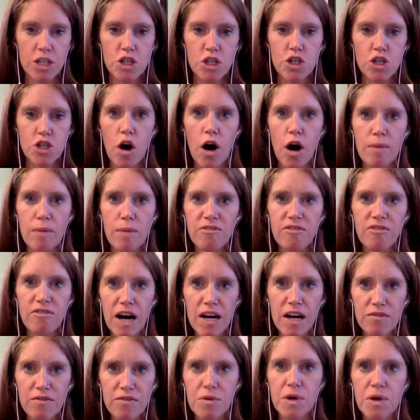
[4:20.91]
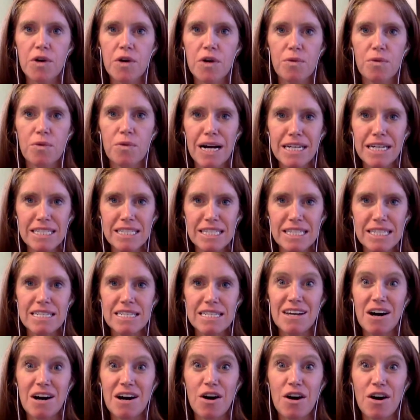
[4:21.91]
top 5 regrets
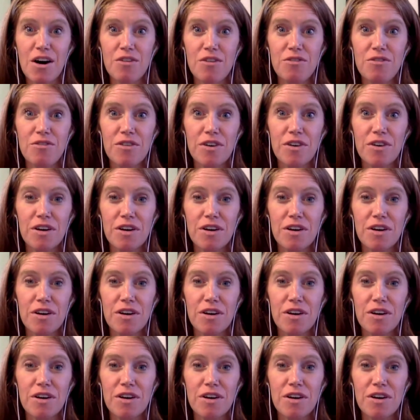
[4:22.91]
of